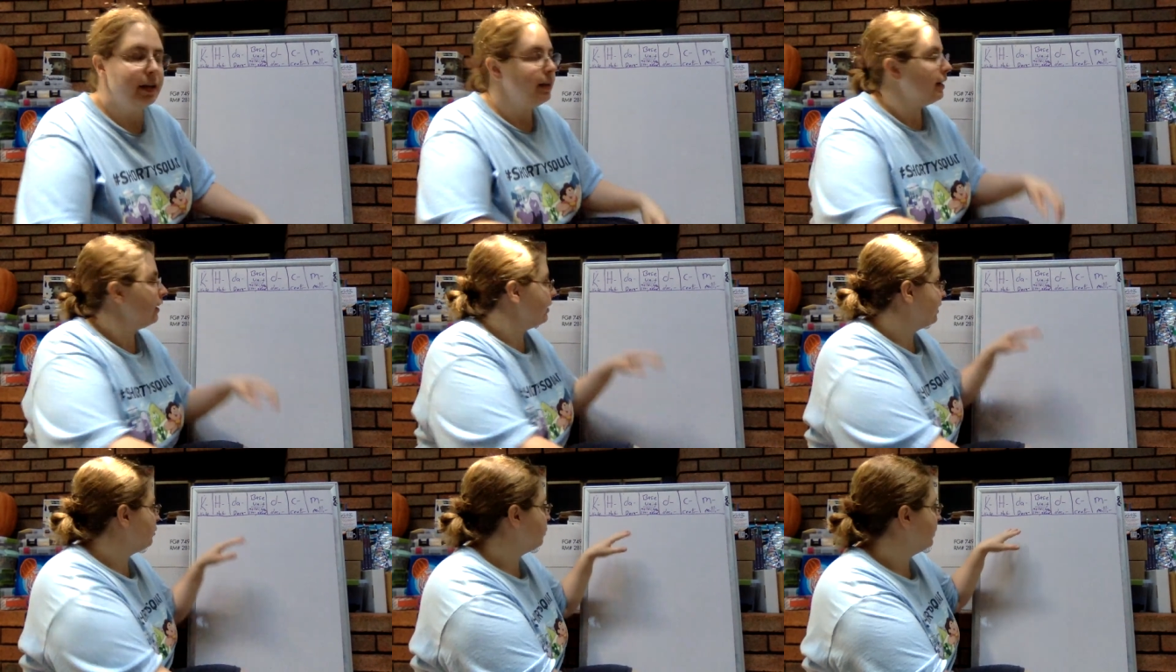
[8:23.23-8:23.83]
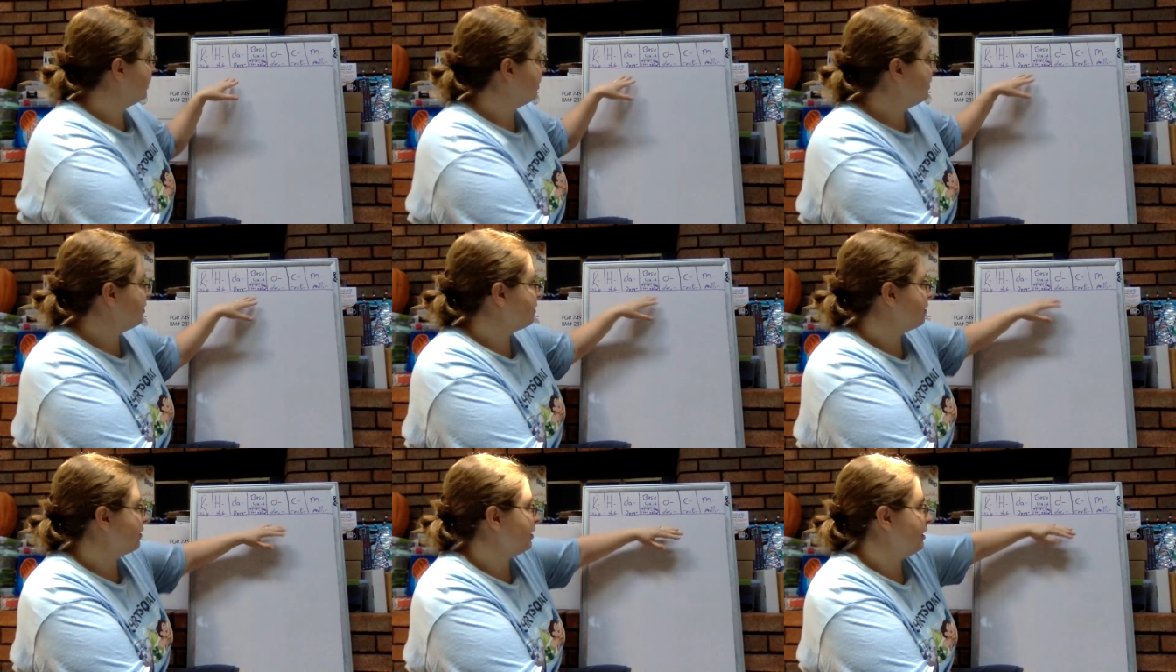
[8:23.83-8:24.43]
Now that's what
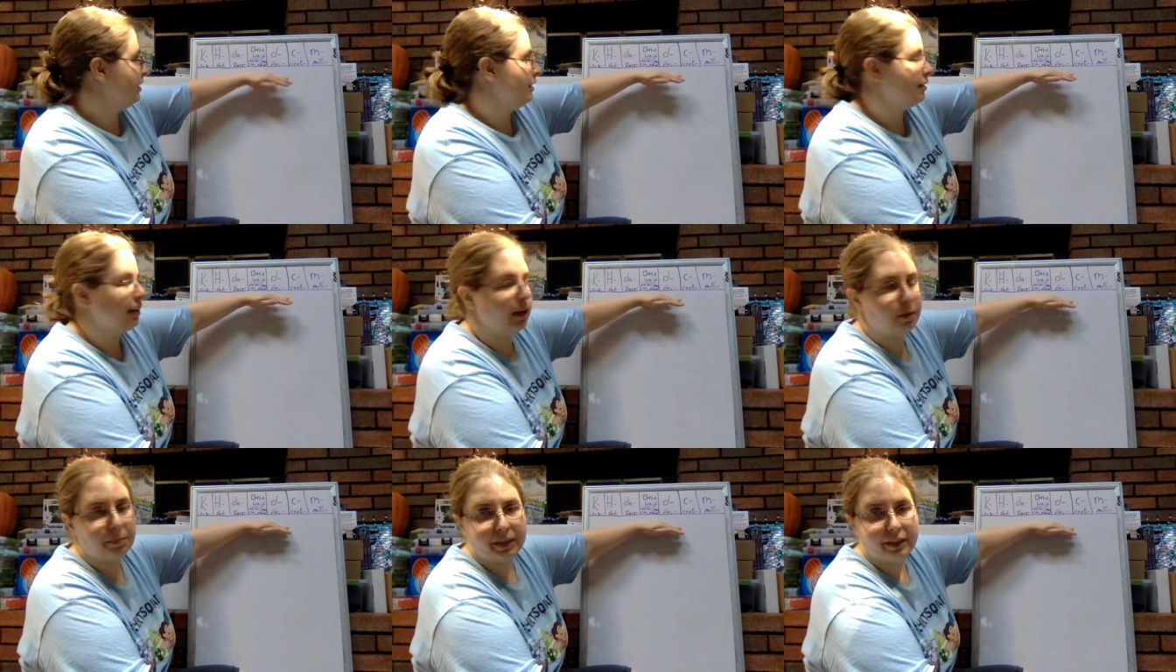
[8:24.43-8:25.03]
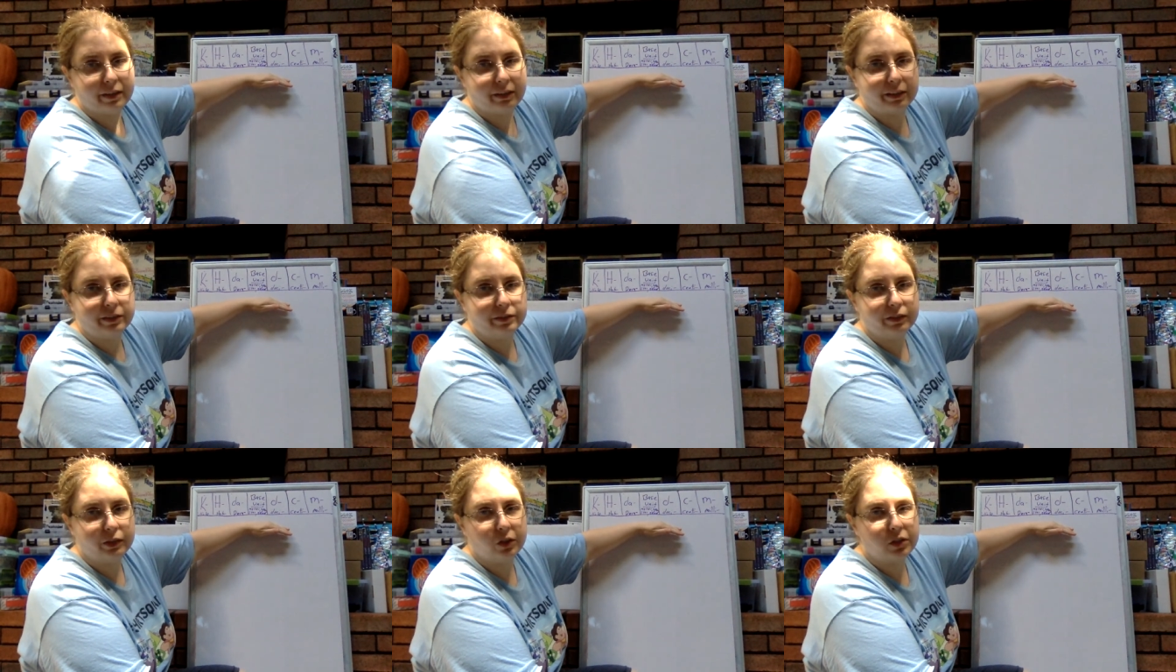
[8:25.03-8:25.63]
this is up here.
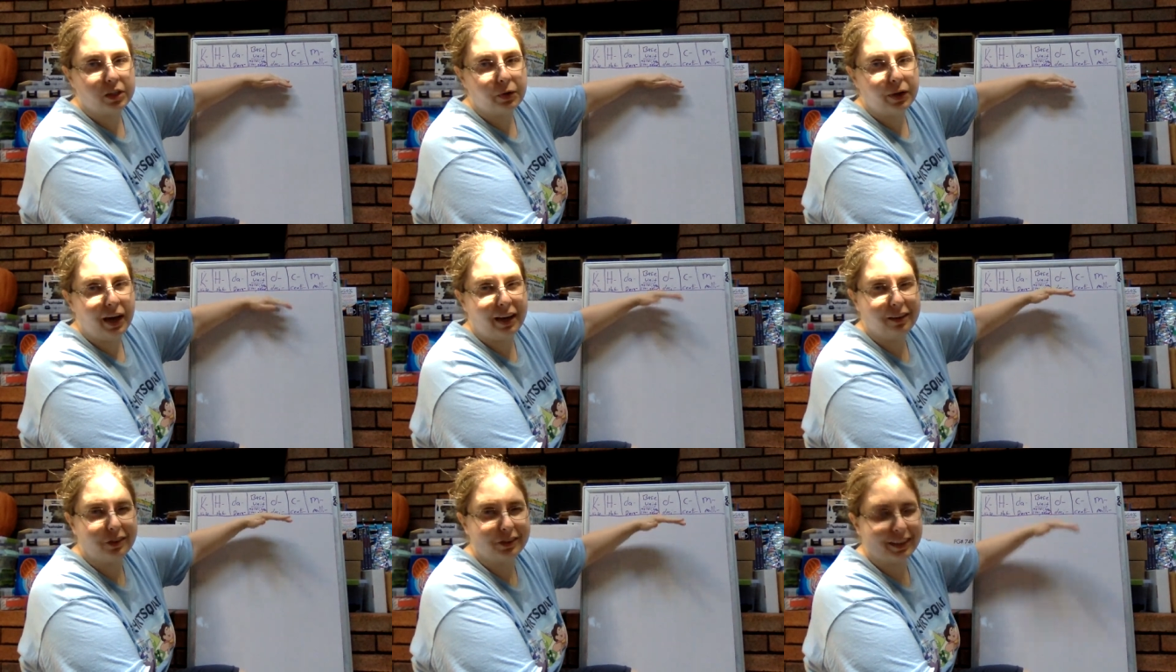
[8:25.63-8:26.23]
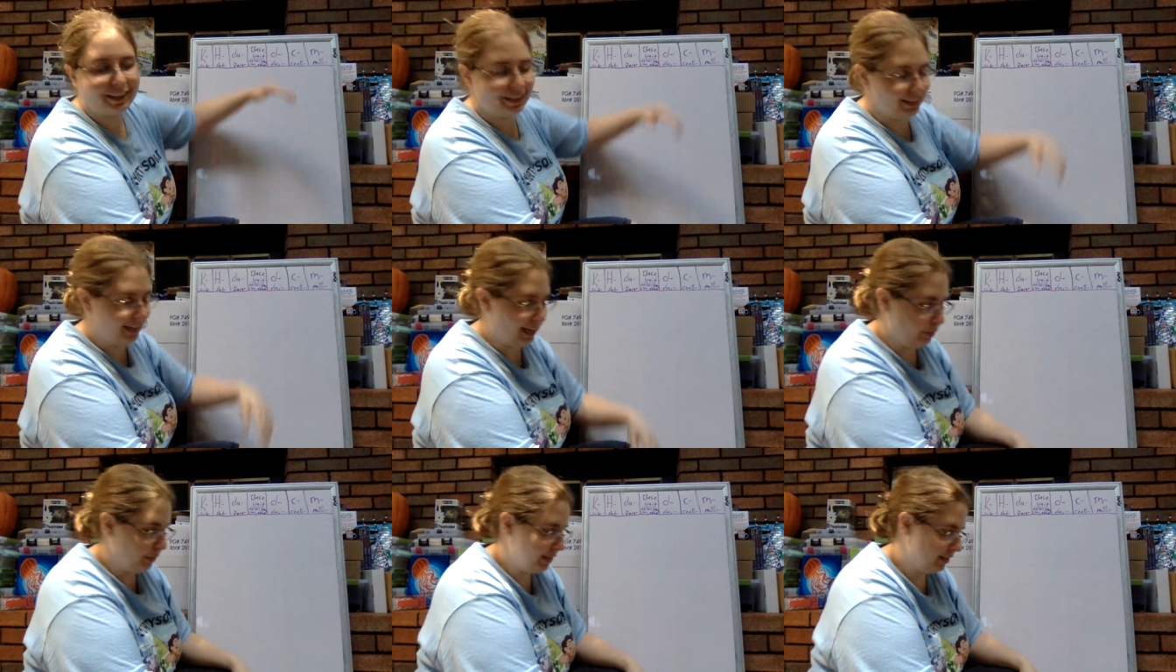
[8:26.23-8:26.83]
Notice how it kind of looks like a
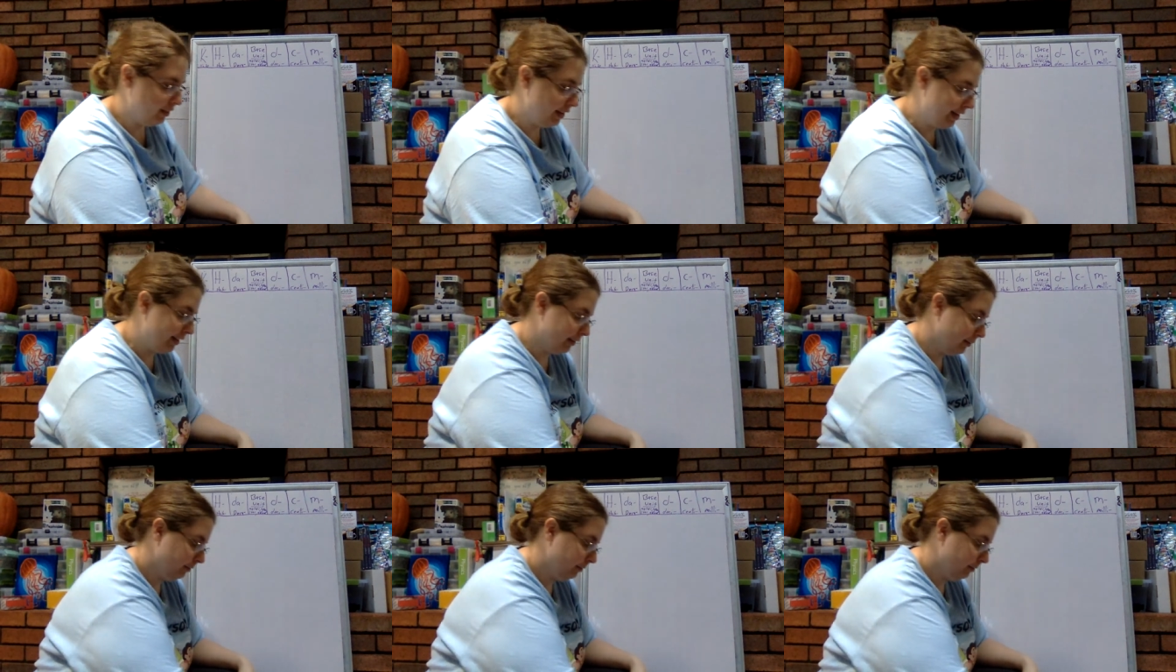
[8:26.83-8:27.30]
sideways ladder.